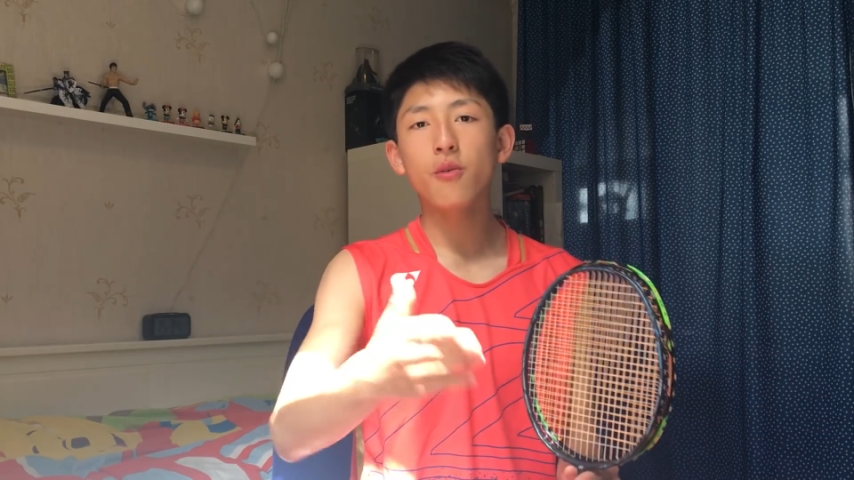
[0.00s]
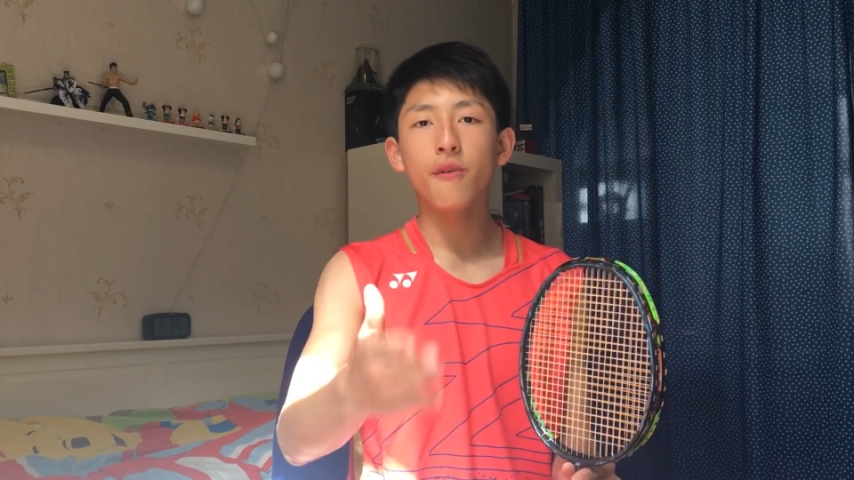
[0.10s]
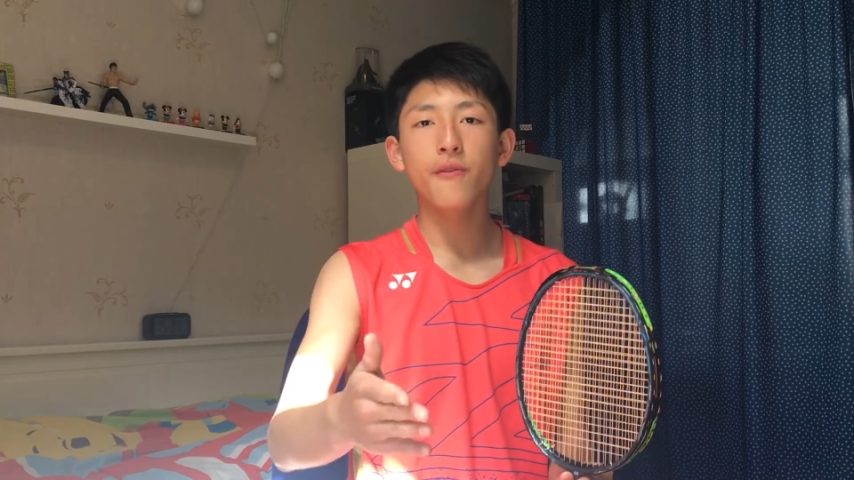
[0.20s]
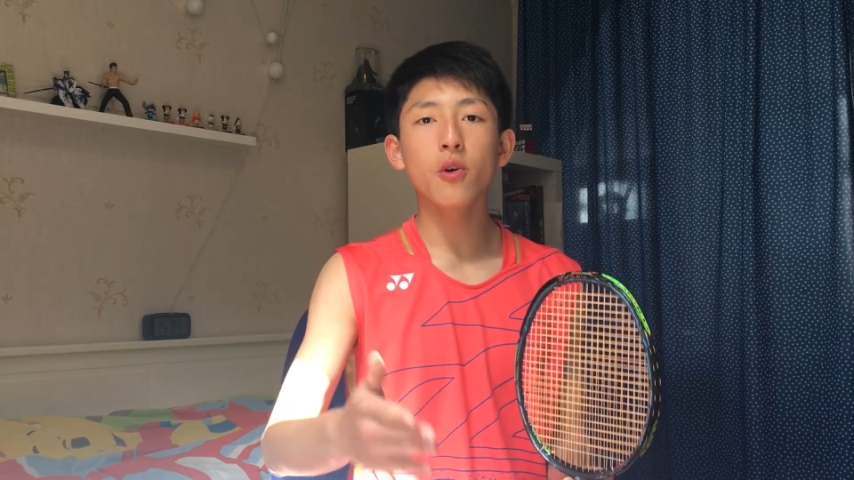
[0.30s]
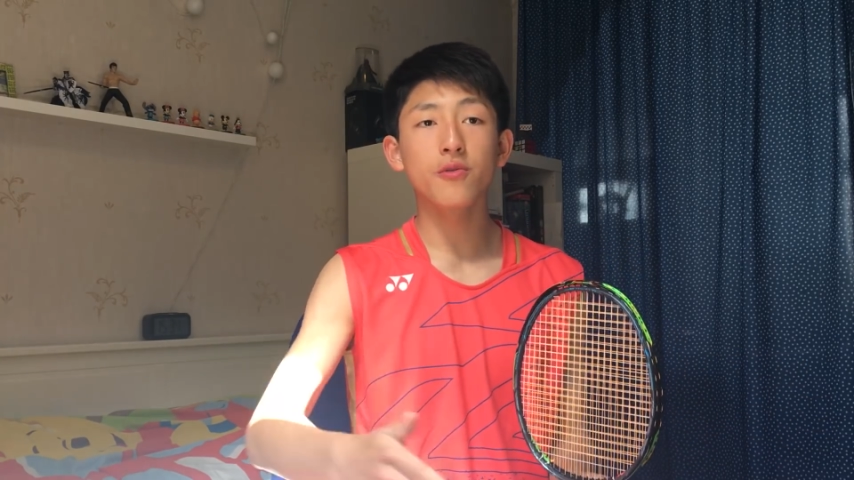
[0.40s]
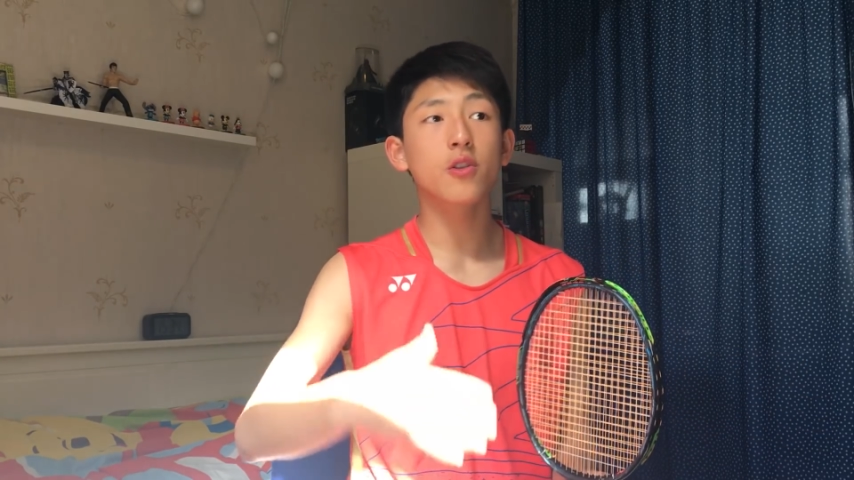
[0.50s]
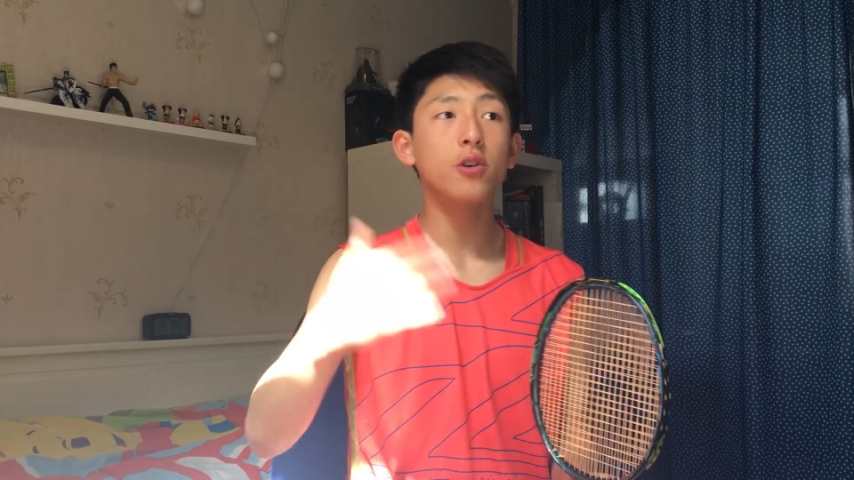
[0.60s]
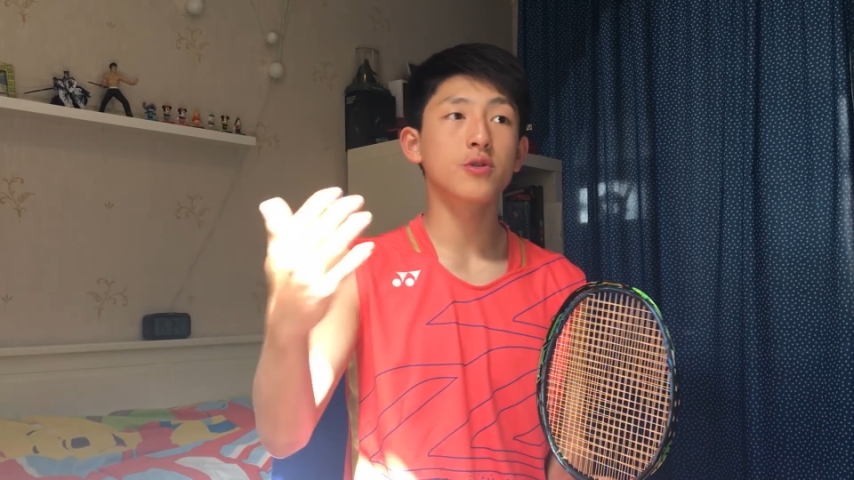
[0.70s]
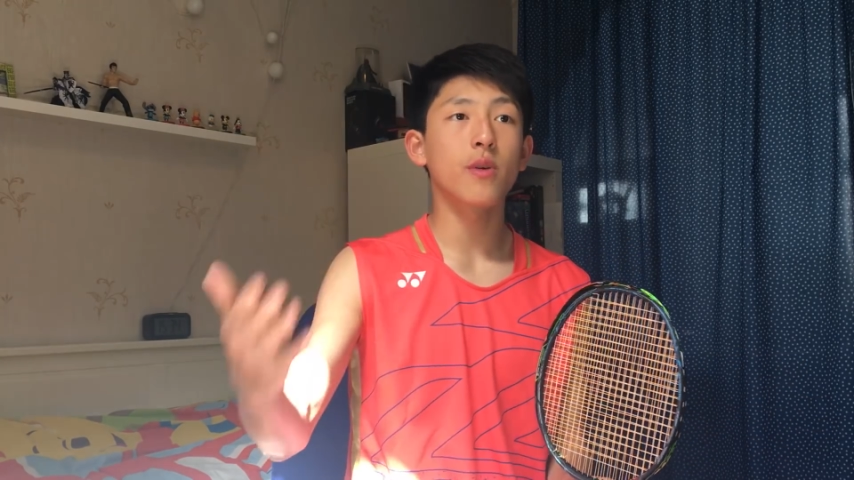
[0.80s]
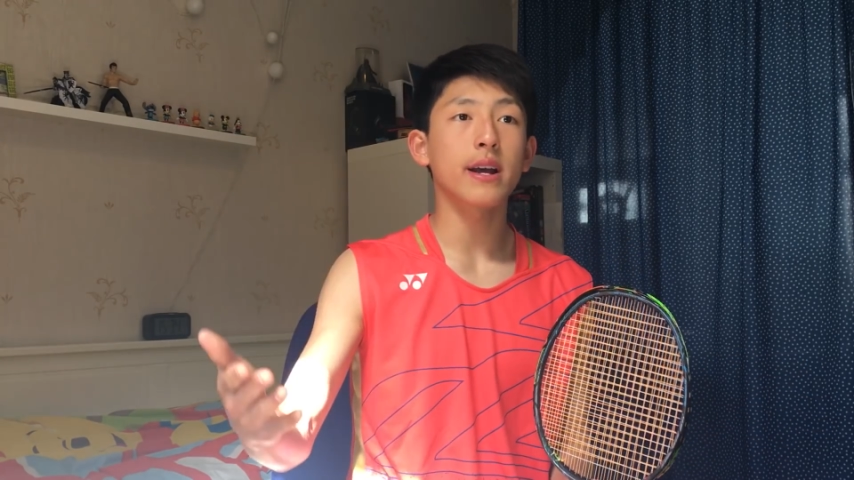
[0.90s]
a review on
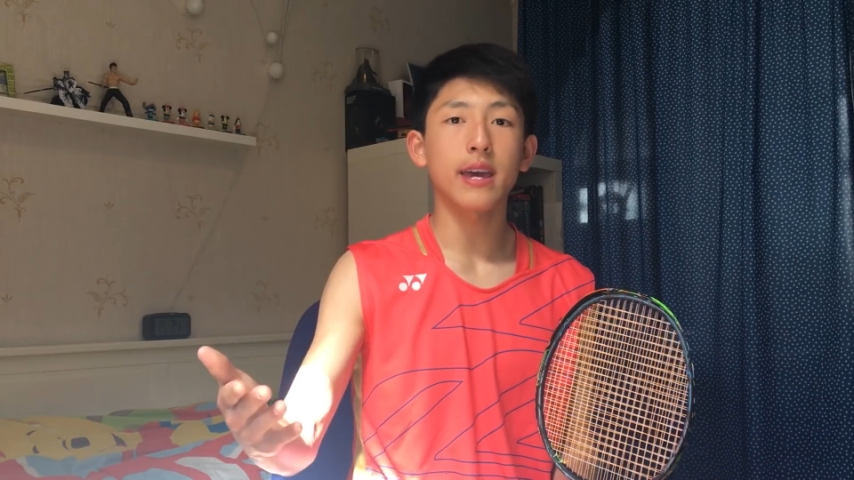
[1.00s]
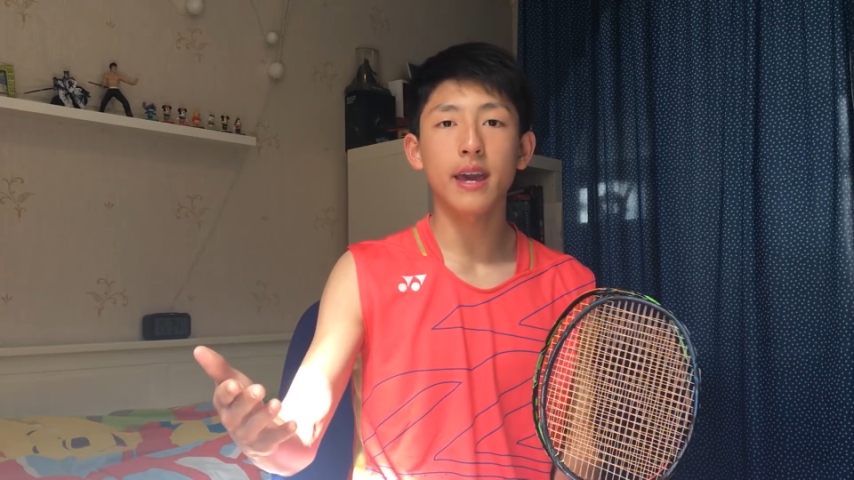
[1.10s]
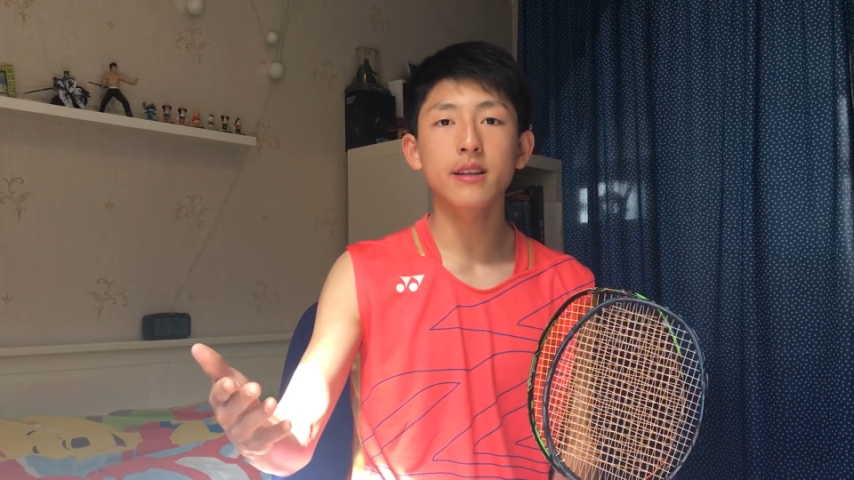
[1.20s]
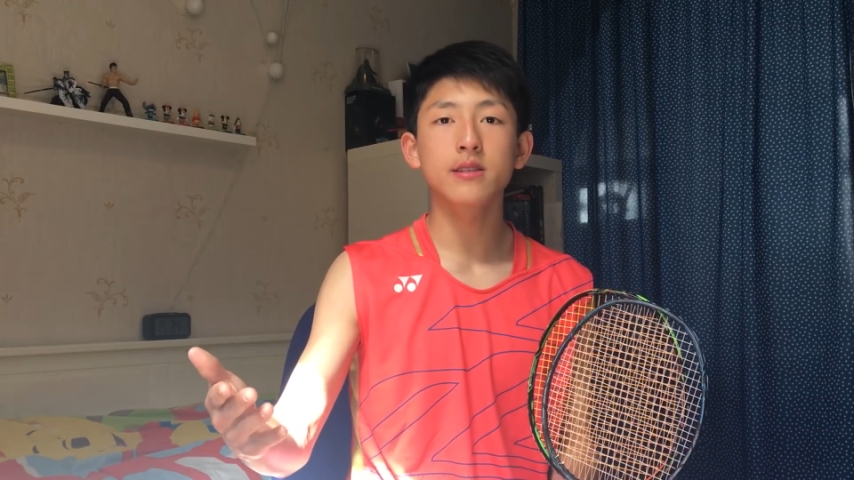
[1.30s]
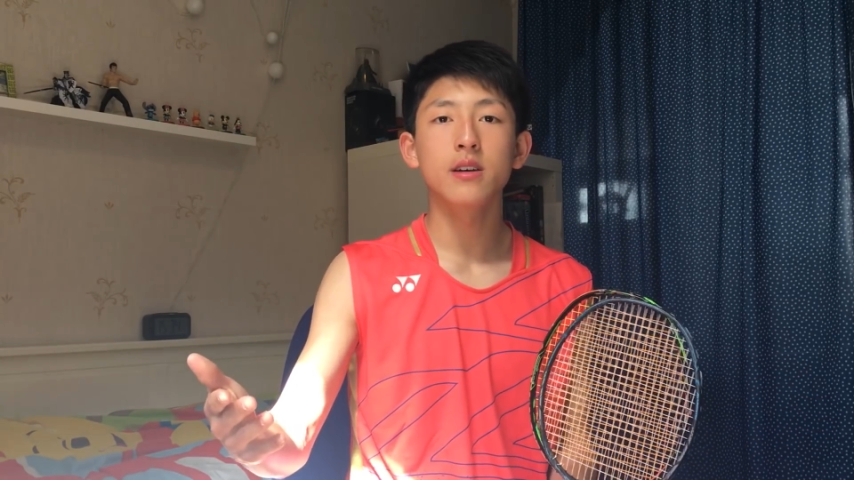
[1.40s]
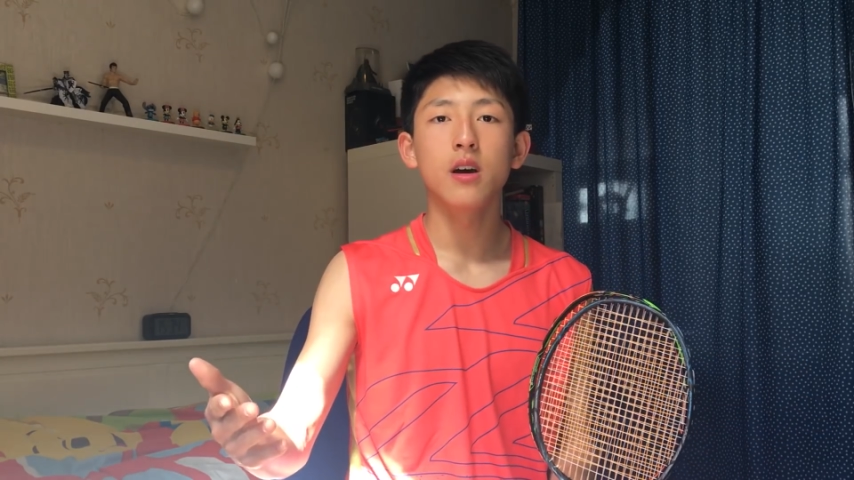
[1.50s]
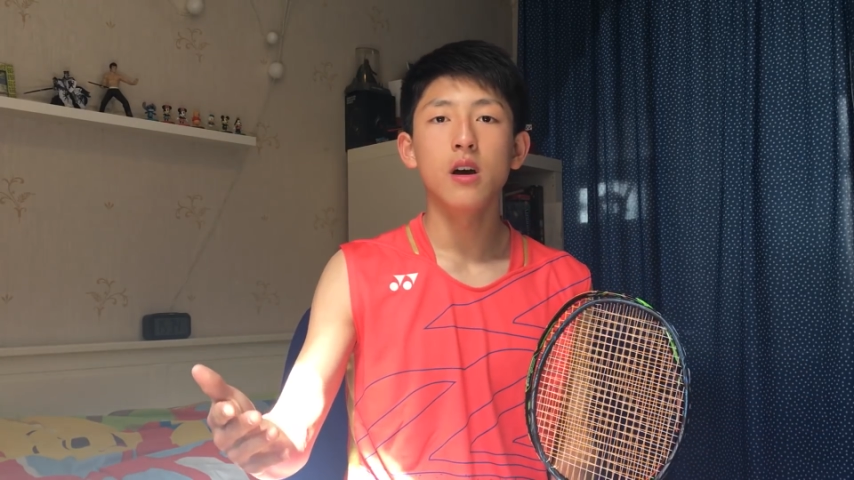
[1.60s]
those rackets